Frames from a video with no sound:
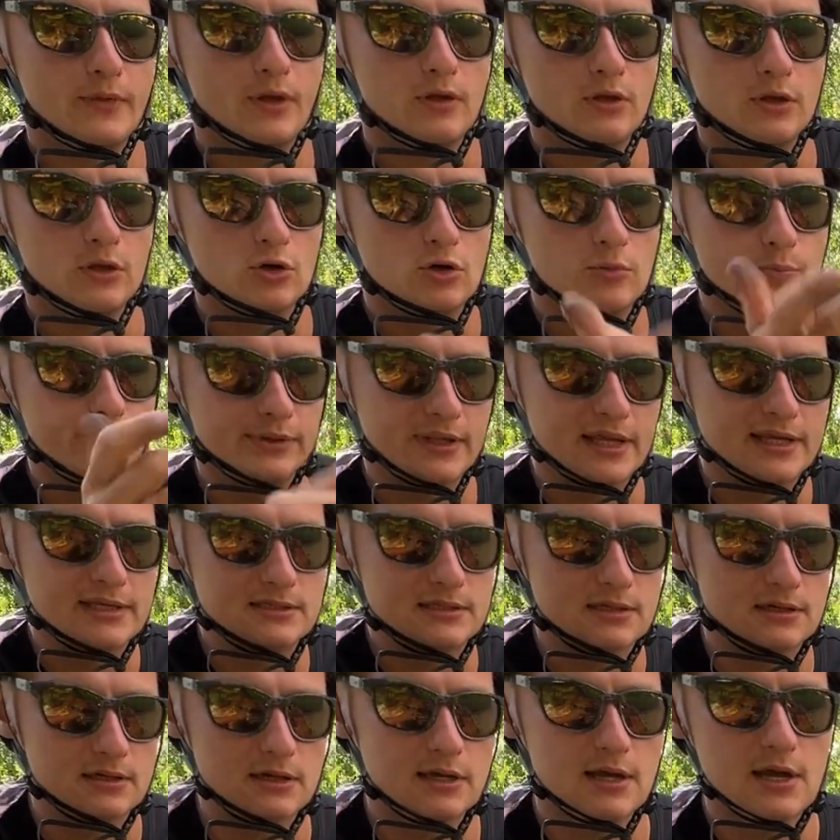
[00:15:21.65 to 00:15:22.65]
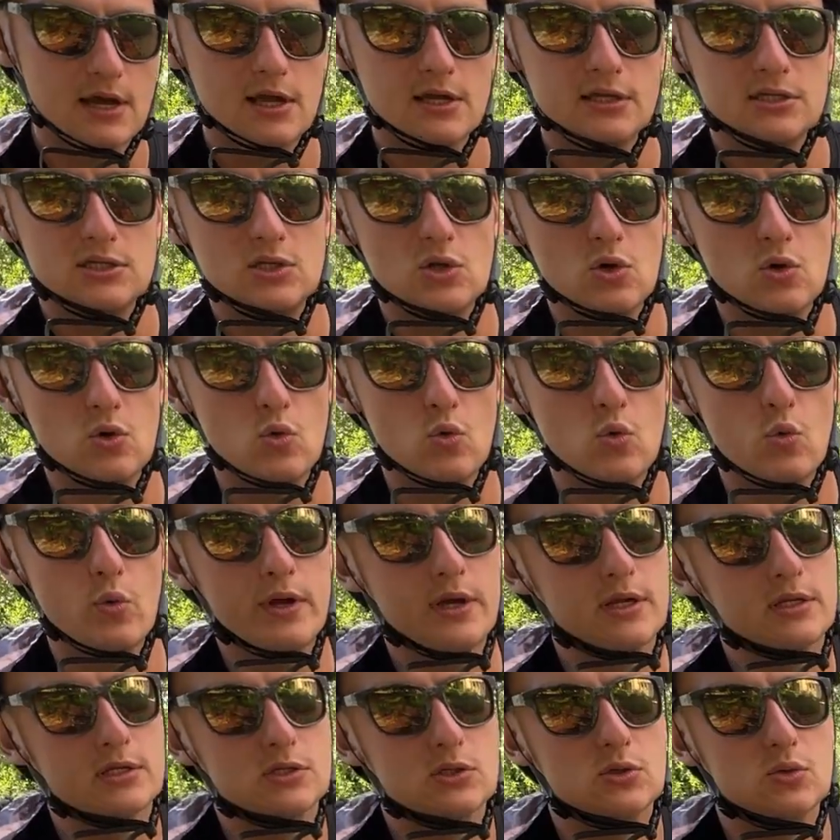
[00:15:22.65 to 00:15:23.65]
your plastic, so
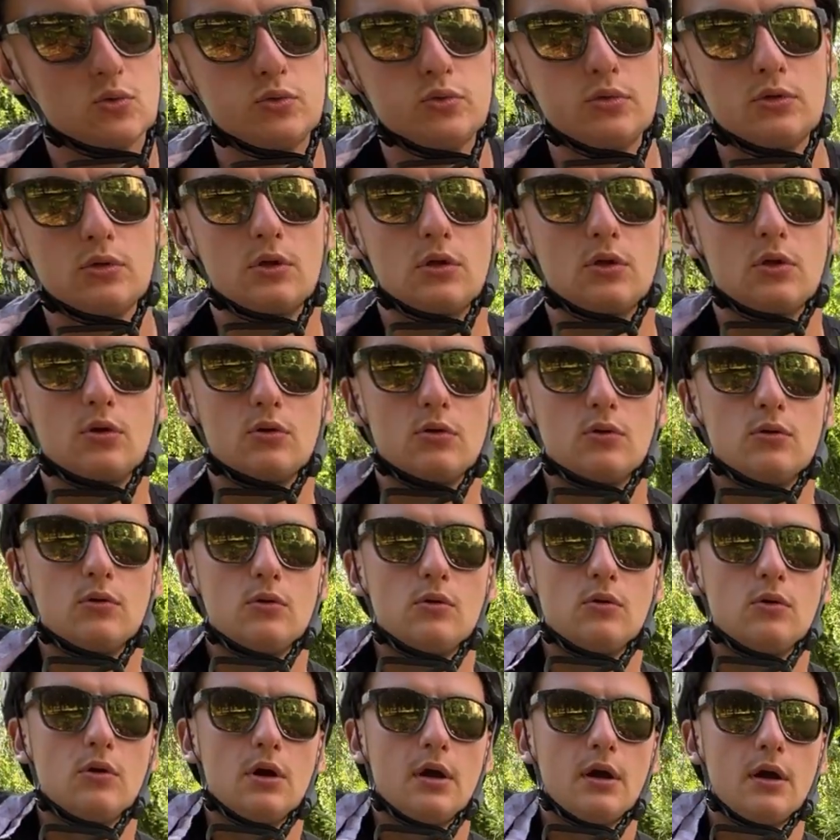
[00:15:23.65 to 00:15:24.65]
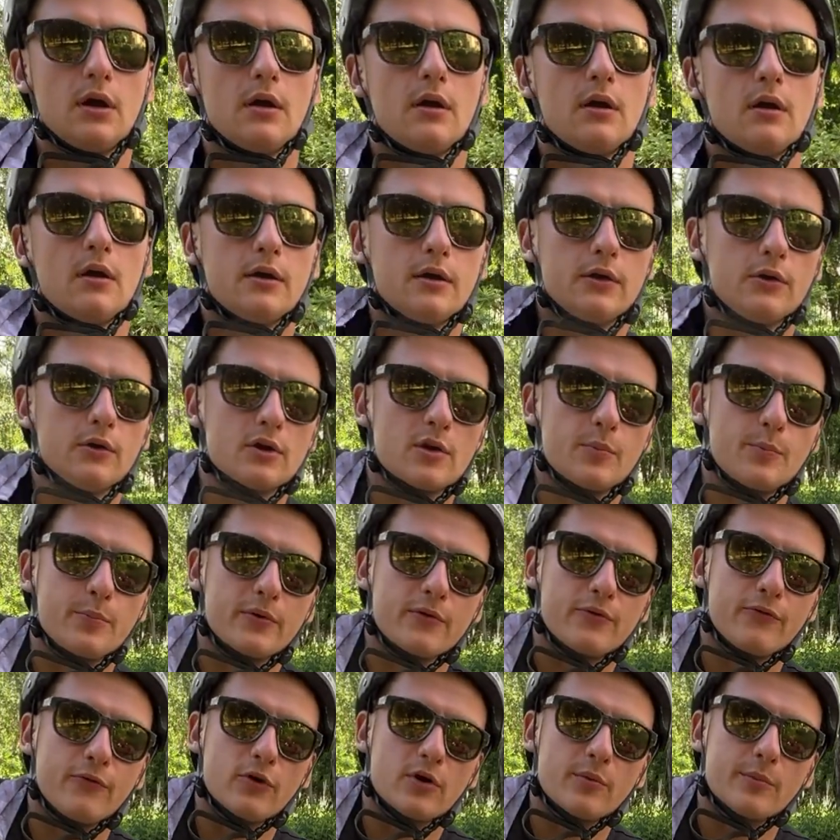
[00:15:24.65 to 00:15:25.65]
very soon you're
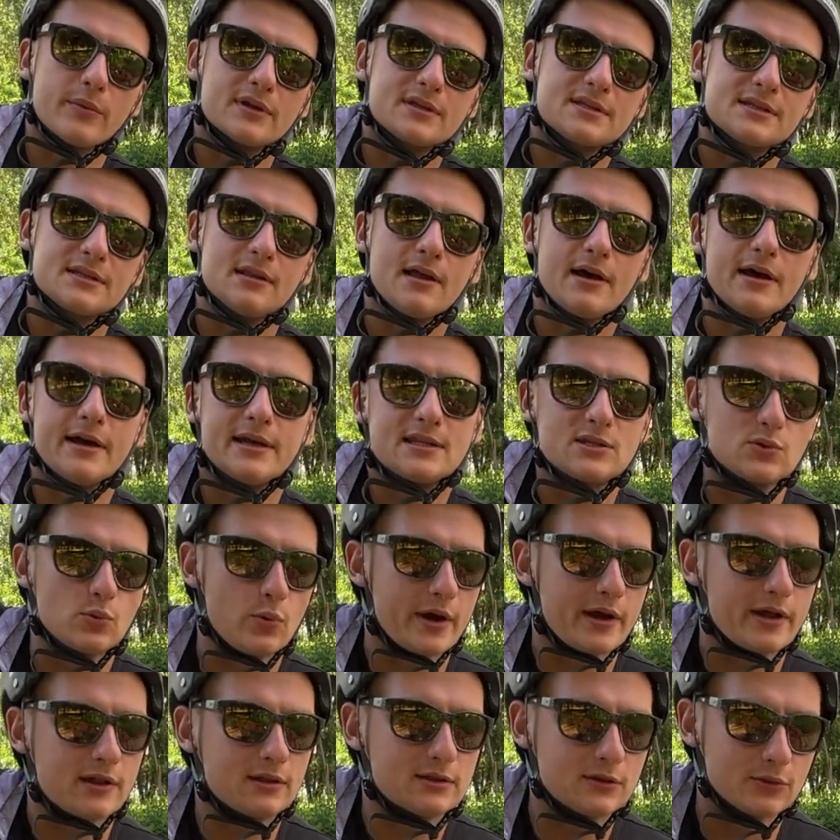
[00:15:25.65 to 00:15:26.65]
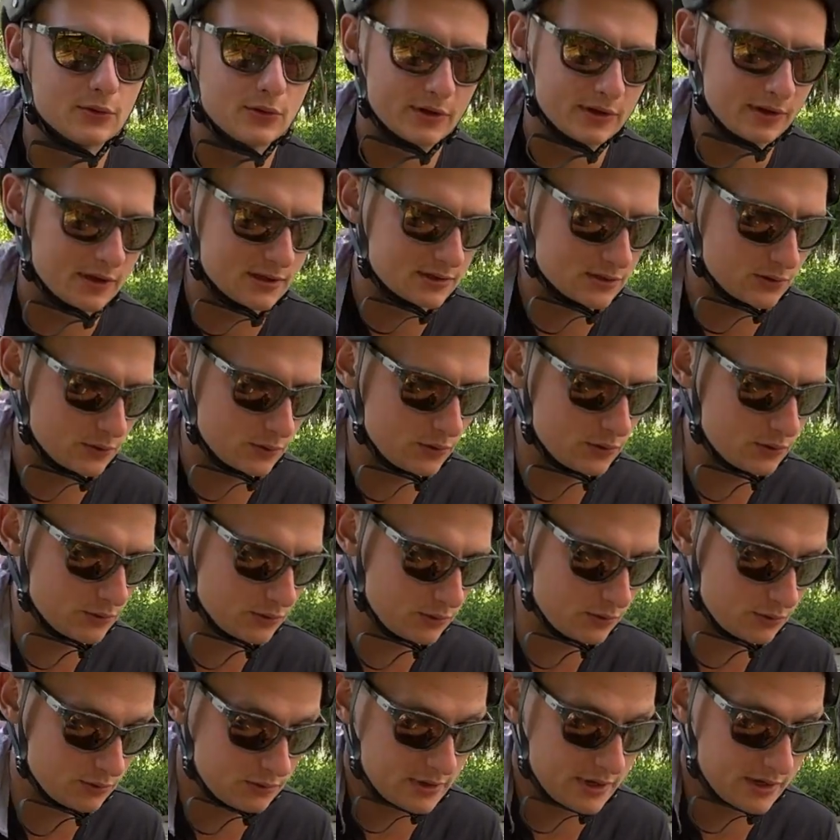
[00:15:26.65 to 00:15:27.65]
performing slides while turning, so
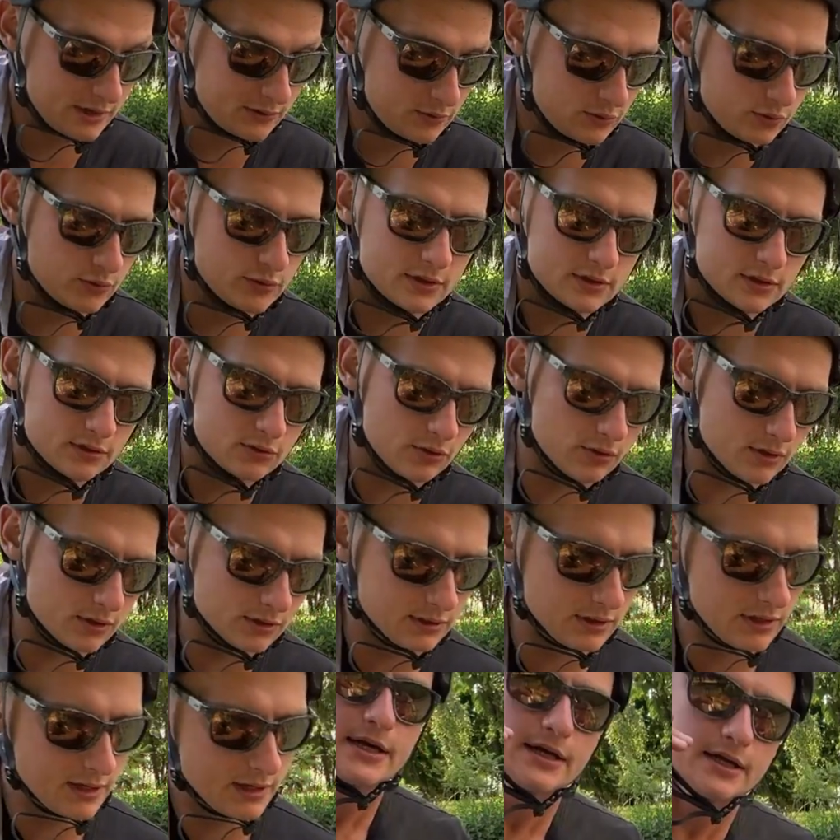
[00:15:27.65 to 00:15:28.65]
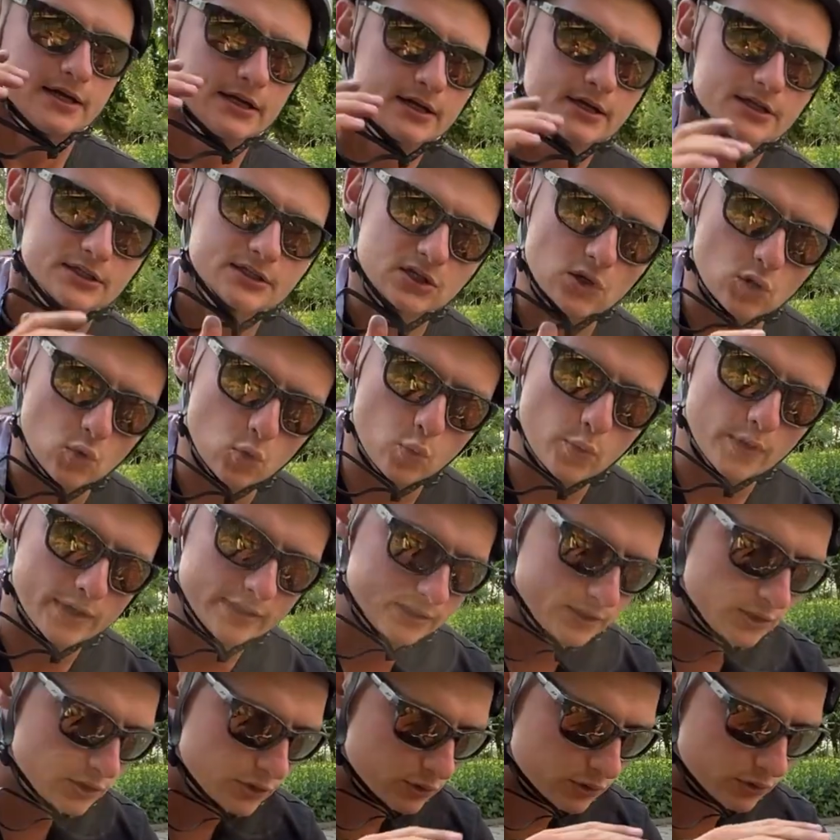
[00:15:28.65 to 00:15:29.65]
you like doing a turn. So
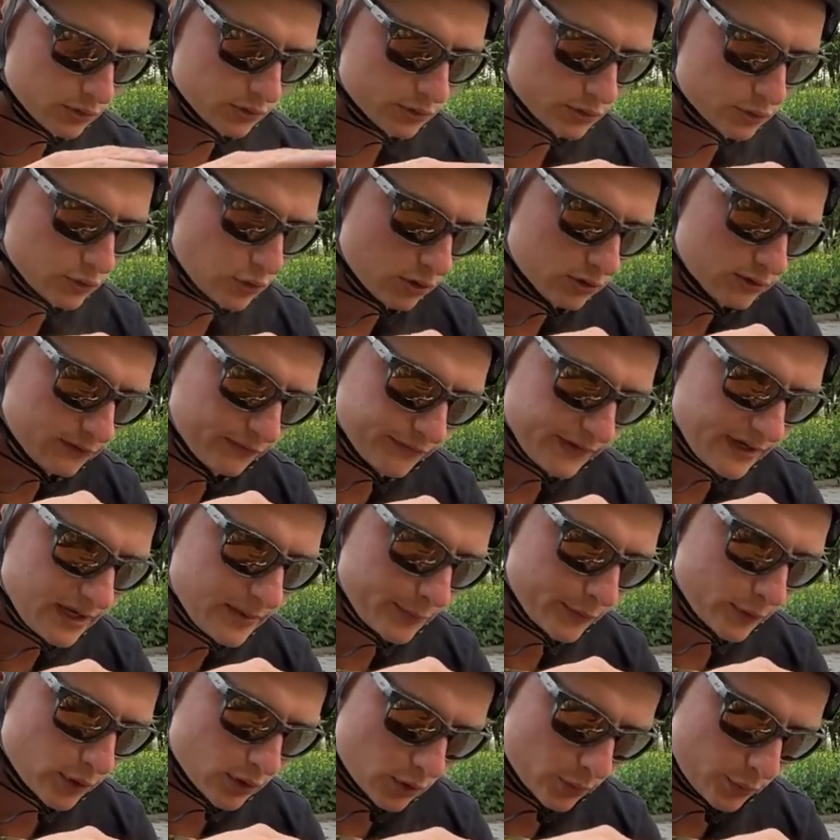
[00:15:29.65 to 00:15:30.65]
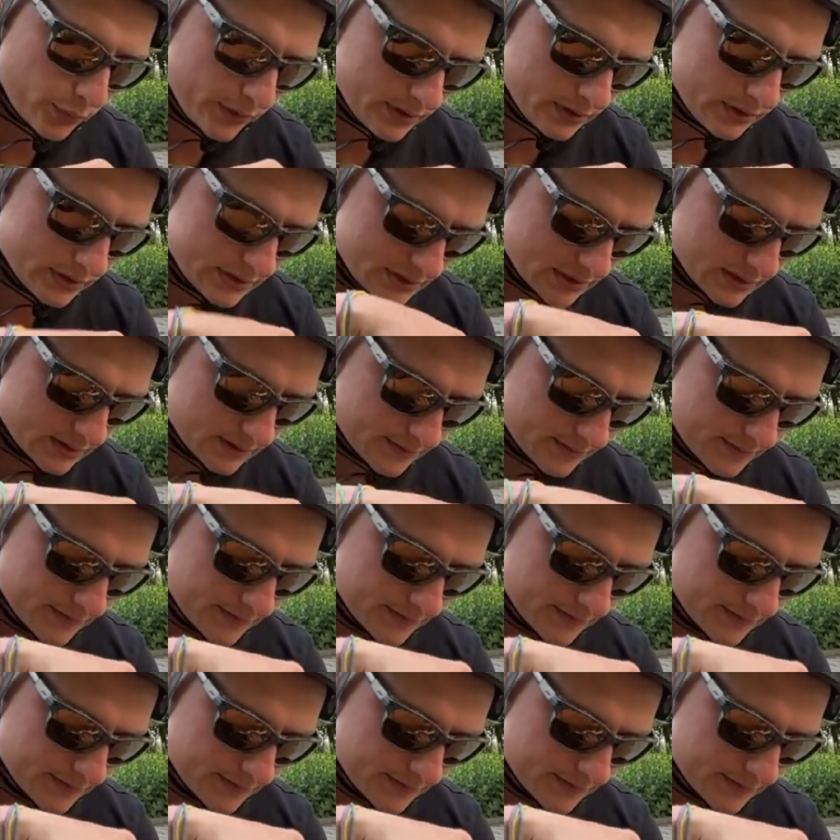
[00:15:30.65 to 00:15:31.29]
when you don't flip your wheels,